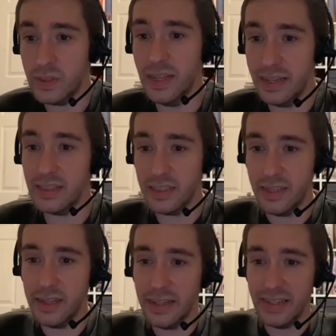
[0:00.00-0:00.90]
That it's
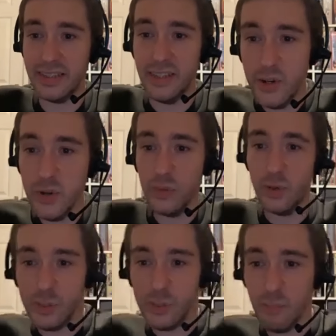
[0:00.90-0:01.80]
the
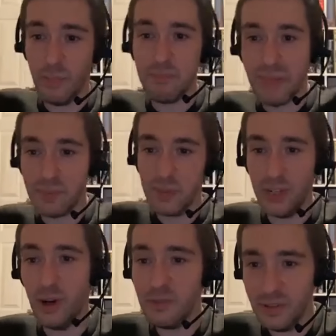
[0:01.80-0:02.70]
neurons bouncing
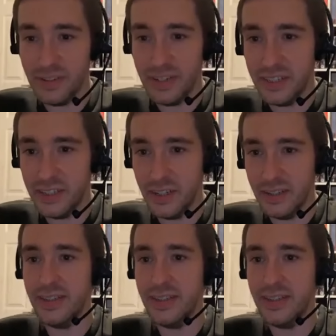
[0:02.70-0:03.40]
off of each other,